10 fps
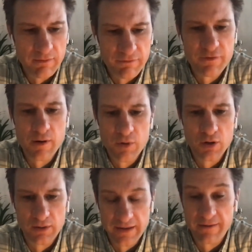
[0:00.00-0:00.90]
from
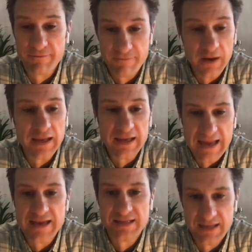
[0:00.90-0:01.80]
her like a fucking
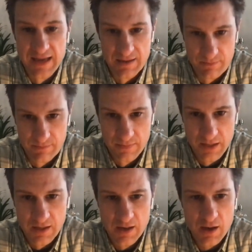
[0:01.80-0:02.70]
ATM,
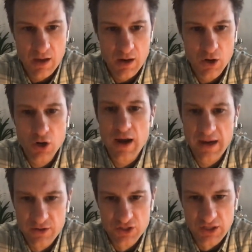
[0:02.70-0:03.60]
her
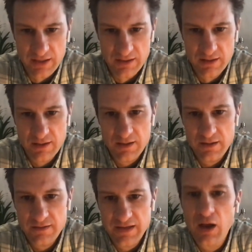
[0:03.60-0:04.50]
energy
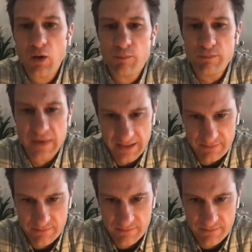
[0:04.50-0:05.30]
to help me.